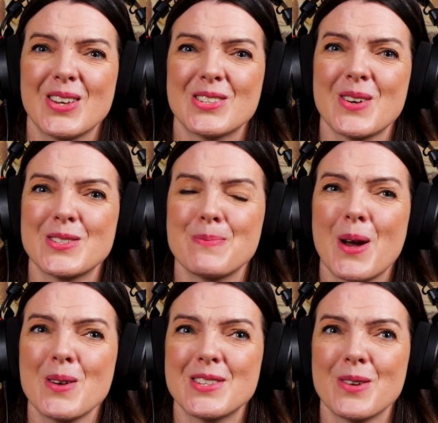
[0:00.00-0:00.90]
So I
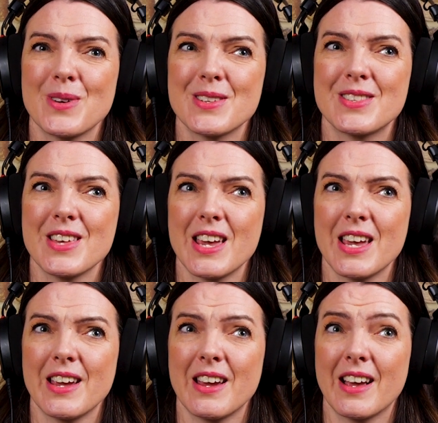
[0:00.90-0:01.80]
suppose it was
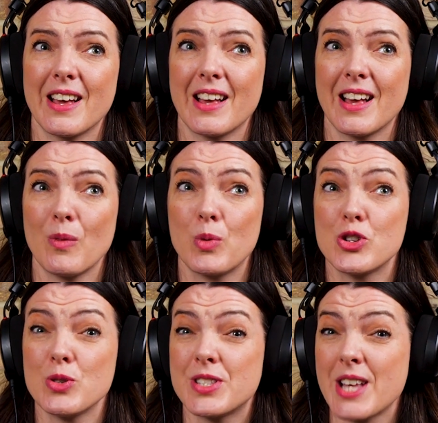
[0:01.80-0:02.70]
the
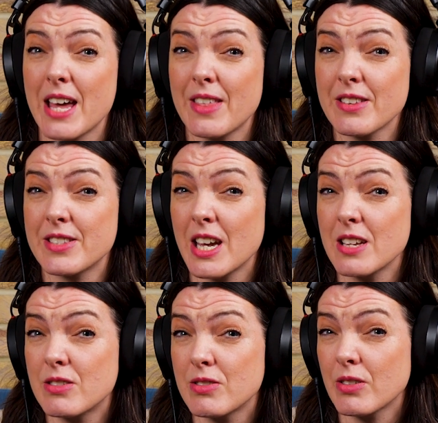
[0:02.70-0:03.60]
would you say that's the
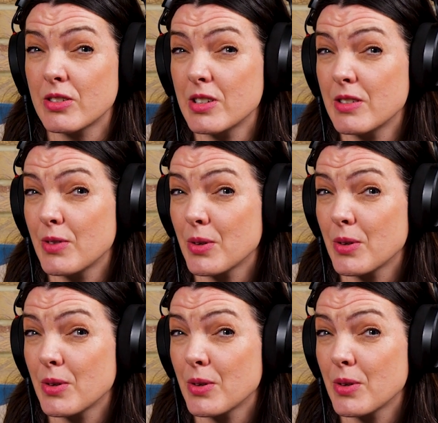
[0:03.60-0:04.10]
introduction of